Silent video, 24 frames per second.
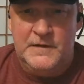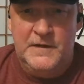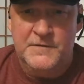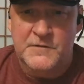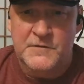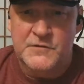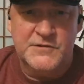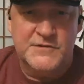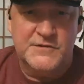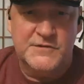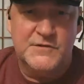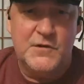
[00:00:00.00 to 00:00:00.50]
and
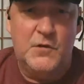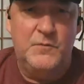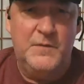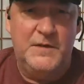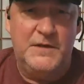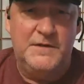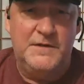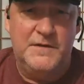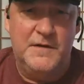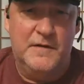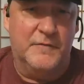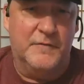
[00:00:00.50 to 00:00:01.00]
there's so
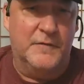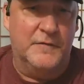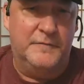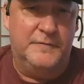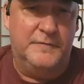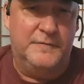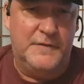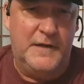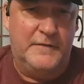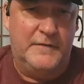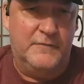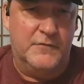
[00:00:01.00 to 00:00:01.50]
many different
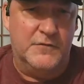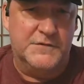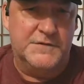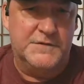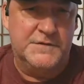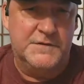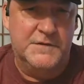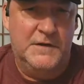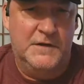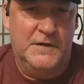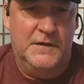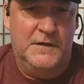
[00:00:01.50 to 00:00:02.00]

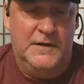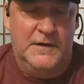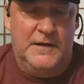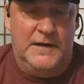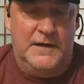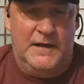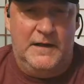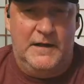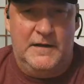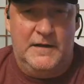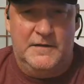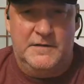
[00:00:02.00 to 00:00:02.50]
flavors.
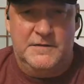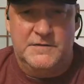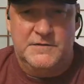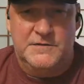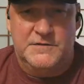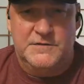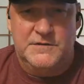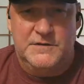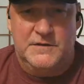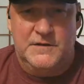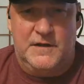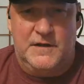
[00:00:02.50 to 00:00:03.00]

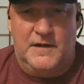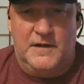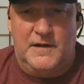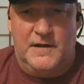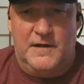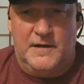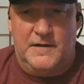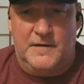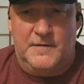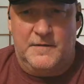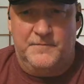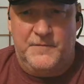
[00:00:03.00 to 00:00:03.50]
And
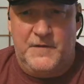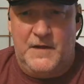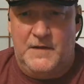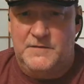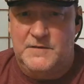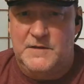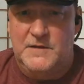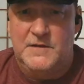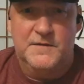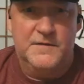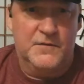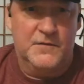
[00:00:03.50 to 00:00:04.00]

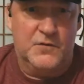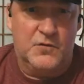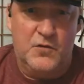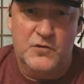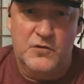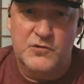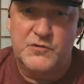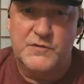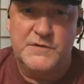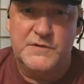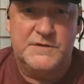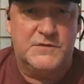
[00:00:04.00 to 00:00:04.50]
then in the
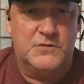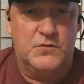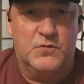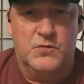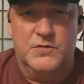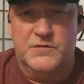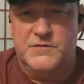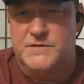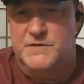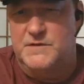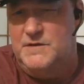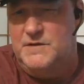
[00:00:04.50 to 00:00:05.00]
grocery
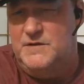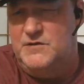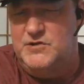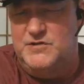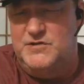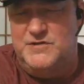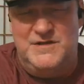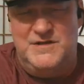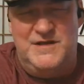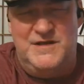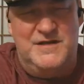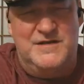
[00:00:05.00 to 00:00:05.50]
stores,
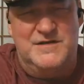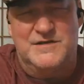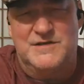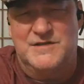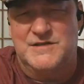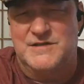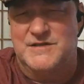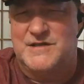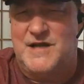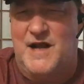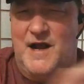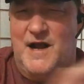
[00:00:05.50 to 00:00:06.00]
just
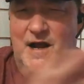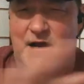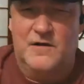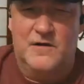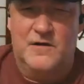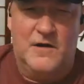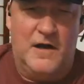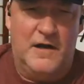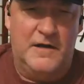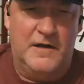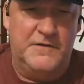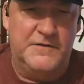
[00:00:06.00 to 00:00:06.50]

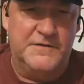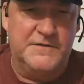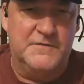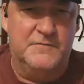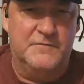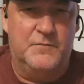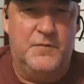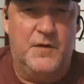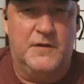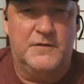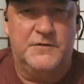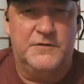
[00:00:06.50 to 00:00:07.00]
entire aisles
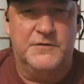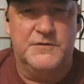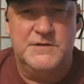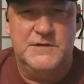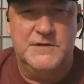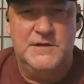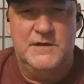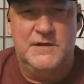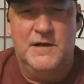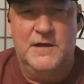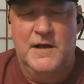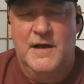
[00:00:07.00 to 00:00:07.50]
of bottled
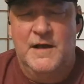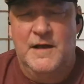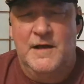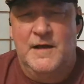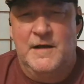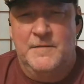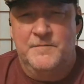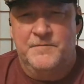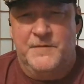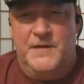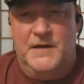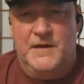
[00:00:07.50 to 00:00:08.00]
tea,
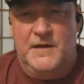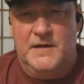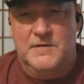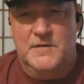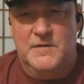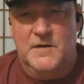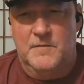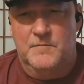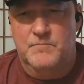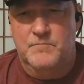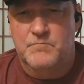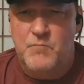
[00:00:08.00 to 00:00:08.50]

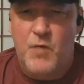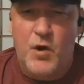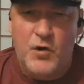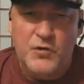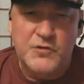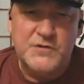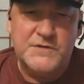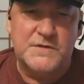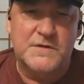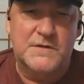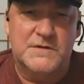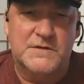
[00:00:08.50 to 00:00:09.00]
and
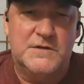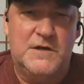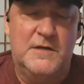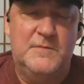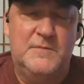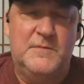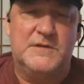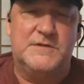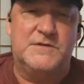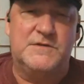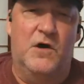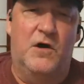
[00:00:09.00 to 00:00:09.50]
most of the
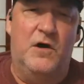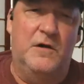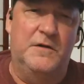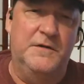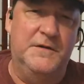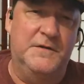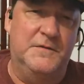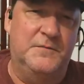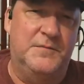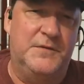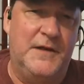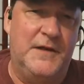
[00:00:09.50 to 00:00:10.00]
time it's
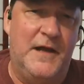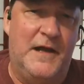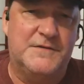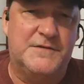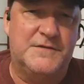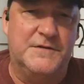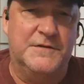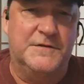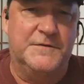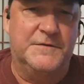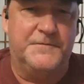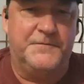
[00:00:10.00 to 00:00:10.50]
all in
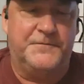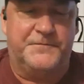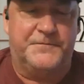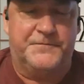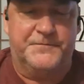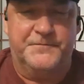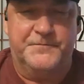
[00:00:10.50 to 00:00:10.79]
plastic.